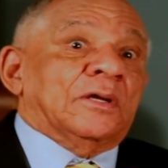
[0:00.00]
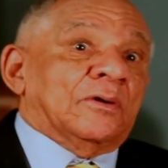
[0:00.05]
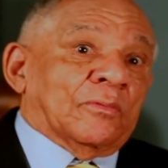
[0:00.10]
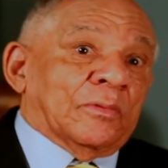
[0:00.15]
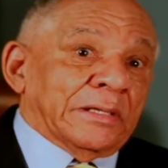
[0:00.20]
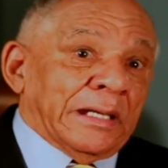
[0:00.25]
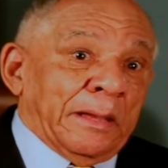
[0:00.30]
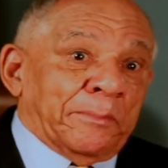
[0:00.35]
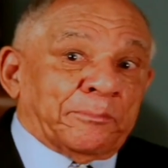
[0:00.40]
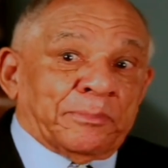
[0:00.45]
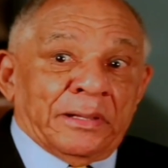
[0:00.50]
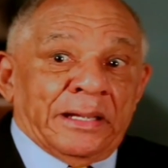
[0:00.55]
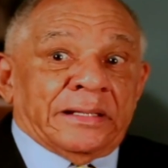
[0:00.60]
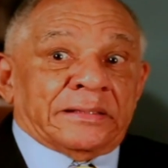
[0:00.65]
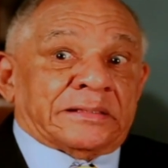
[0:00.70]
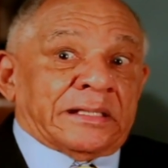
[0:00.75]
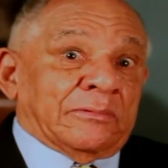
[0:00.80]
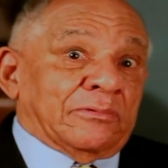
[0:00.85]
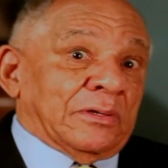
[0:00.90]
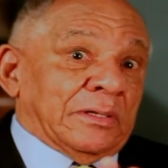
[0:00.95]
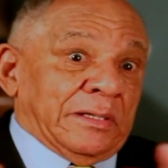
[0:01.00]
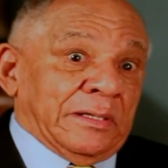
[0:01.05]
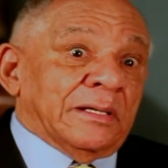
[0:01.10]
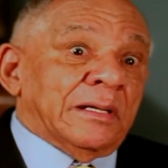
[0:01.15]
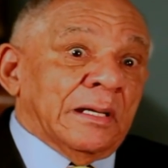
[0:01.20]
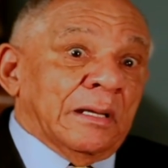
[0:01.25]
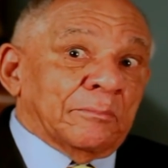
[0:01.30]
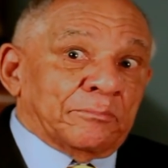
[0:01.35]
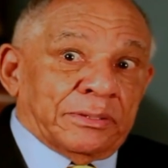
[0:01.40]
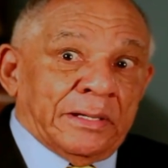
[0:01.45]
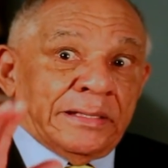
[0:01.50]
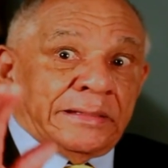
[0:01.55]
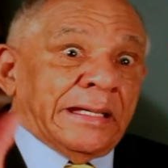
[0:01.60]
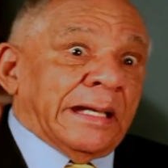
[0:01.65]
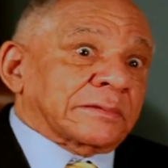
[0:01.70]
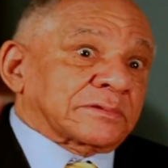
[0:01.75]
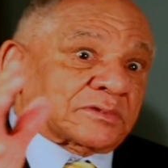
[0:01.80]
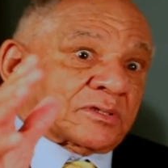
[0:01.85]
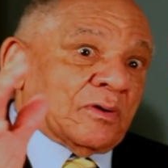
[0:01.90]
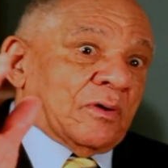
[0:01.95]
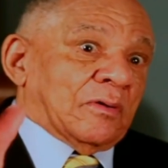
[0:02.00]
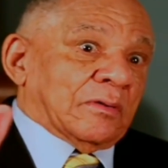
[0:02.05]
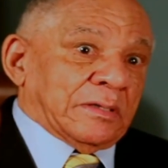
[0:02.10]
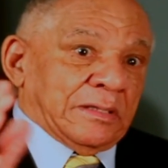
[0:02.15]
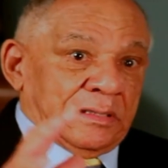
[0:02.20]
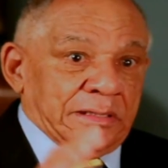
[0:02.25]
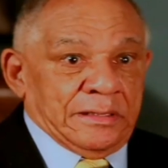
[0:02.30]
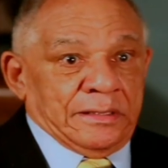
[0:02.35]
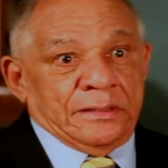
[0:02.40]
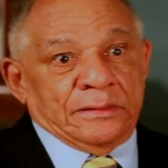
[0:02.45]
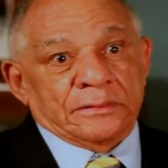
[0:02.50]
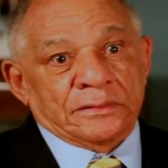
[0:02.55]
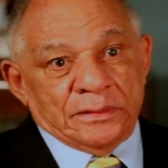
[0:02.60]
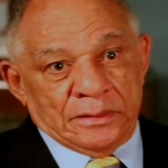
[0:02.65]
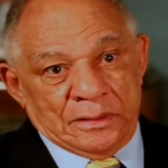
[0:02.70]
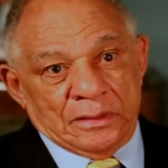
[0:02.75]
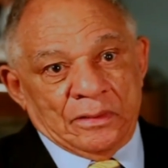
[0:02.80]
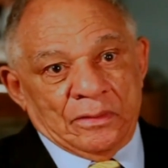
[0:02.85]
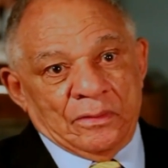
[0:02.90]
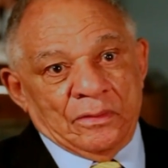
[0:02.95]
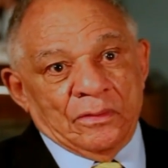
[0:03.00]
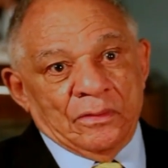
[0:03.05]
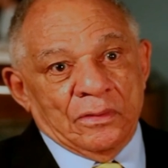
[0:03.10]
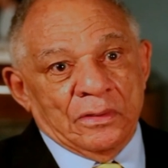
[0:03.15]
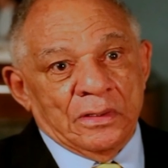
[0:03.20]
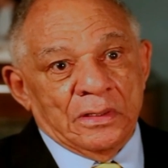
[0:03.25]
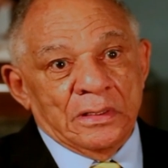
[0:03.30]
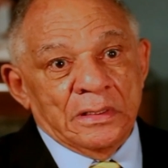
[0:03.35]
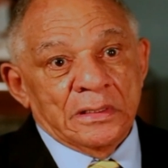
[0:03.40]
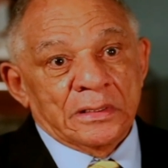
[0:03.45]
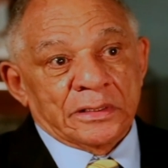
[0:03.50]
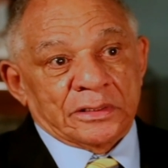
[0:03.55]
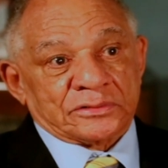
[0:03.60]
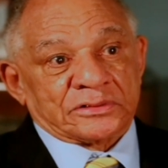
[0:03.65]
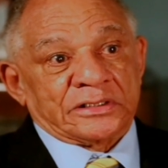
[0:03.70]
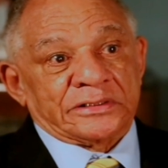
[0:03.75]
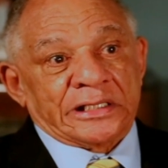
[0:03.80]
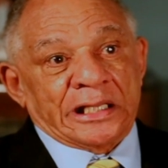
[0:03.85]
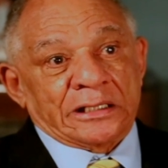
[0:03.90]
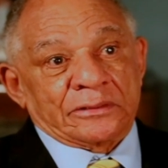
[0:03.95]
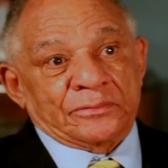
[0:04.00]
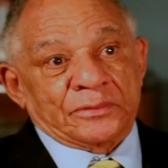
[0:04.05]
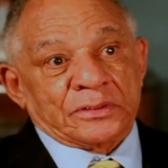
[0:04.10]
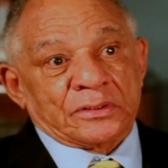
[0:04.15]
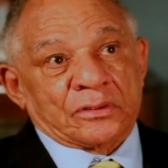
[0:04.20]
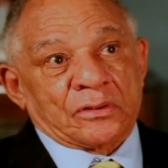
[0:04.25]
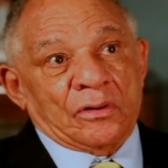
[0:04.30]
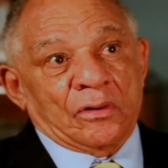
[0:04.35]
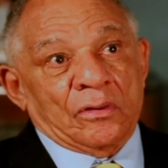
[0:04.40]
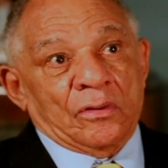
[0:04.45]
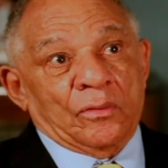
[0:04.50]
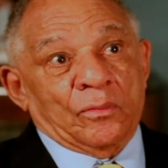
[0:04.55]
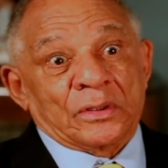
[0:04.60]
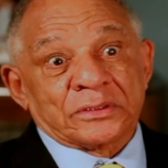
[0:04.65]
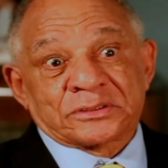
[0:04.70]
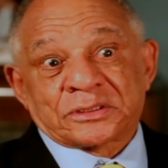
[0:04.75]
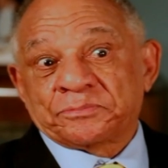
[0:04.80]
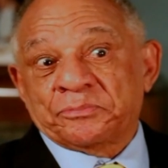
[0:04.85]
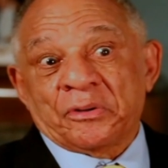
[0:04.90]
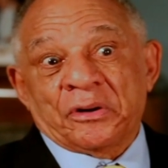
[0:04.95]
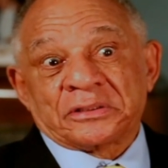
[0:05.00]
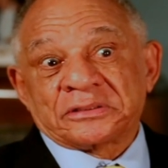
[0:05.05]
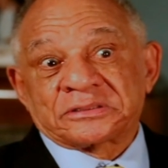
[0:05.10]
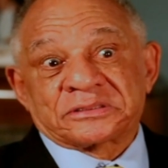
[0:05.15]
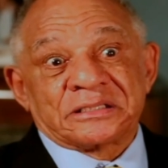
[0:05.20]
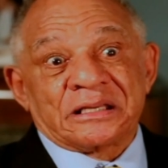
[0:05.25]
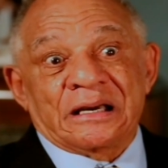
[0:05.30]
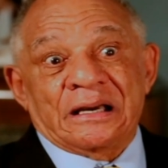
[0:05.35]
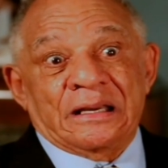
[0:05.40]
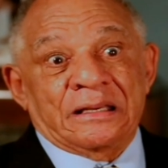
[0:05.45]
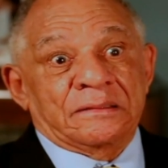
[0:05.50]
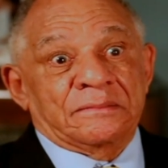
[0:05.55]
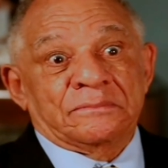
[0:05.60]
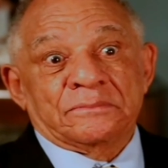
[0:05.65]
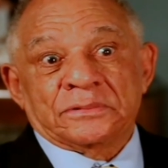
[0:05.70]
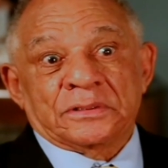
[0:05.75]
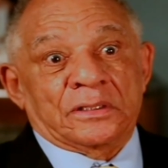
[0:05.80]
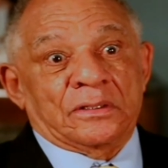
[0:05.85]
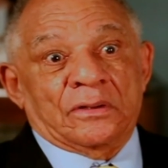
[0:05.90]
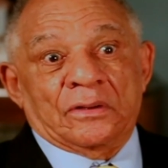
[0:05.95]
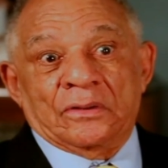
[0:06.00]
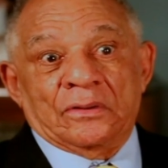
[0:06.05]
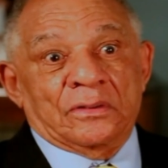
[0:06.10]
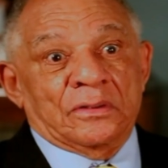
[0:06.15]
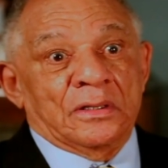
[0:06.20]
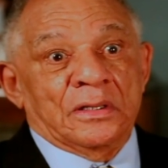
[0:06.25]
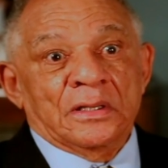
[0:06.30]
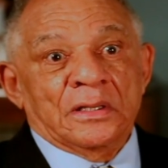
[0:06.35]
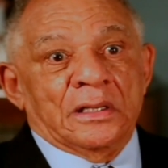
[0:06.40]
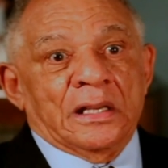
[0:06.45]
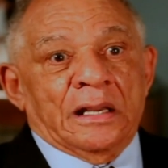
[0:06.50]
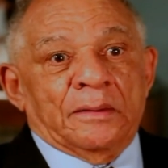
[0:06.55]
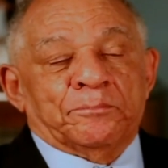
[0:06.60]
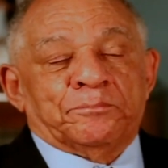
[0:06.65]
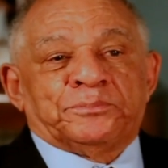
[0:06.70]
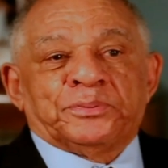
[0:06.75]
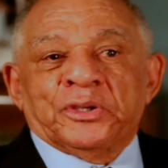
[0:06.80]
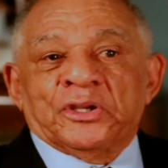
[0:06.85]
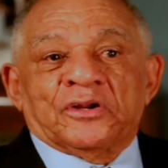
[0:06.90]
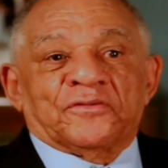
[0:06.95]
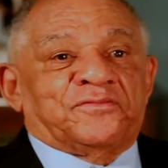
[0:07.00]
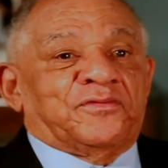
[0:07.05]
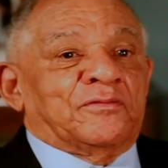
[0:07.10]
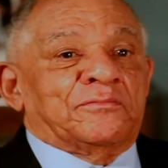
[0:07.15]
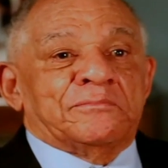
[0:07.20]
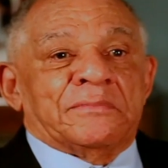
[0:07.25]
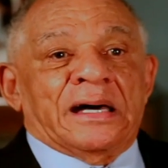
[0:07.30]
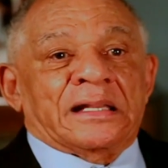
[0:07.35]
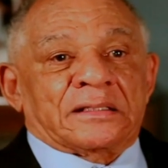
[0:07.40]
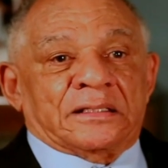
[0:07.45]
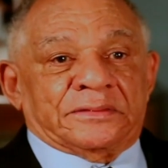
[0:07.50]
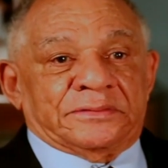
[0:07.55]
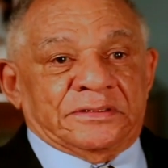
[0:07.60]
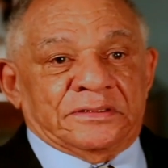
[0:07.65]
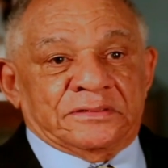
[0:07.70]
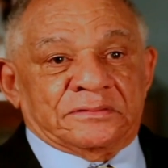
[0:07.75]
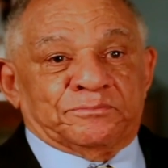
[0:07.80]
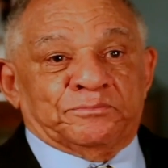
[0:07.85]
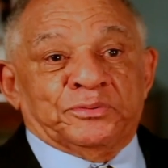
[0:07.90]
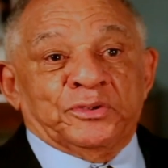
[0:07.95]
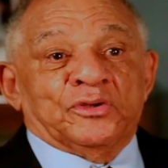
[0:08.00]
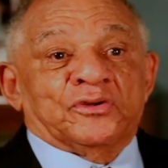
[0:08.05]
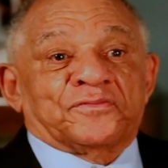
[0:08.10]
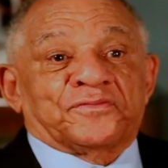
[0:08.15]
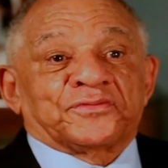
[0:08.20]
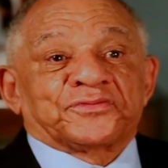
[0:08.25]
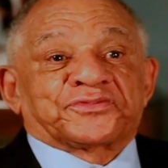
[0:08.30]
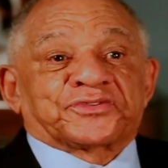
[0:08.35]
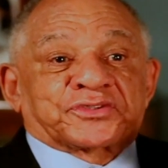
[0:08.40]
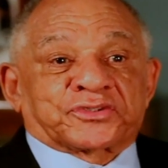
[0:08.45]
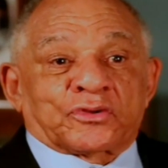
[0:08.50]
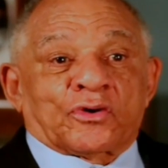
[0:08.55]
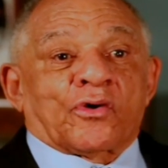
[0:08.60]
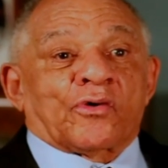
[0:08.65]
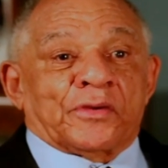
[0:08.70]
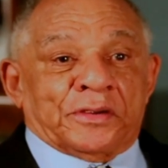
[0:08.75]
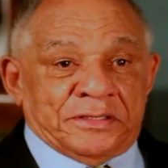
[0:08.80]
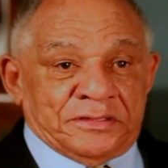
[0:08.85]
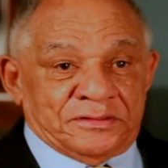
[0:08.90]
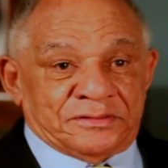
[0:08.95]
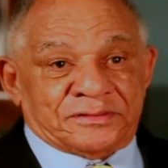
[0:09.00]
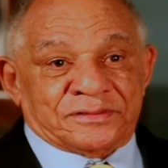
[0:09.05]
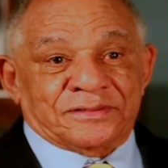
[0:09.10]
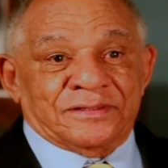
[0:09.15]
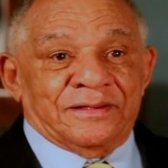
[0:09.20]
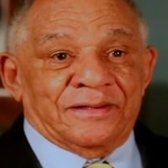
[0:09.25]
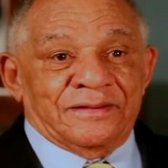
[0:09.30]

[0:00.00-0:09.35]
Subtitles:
When I play it, they really play that song again, you know. There's another one called Once Upon a Time, you know. Beautiful melody, beautiful stories.